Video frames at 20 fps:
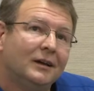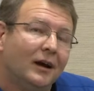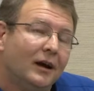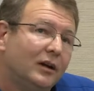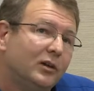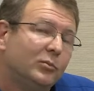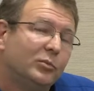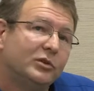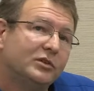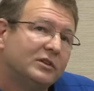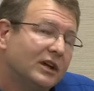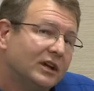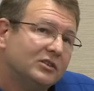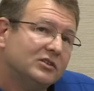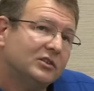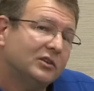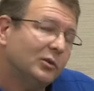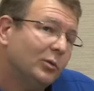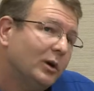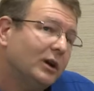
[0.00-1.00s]

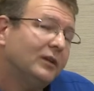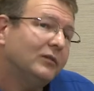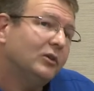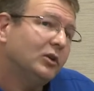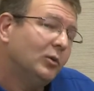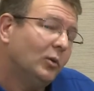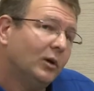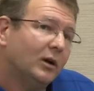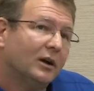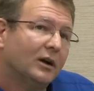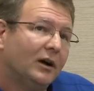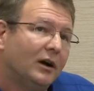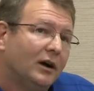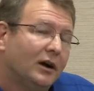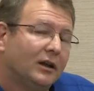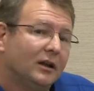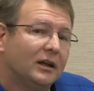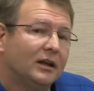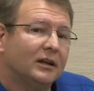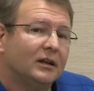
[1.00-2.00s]
unprotection, or whatever you want to
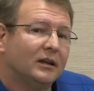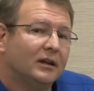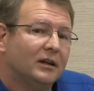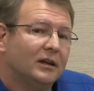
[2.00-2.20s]
call it,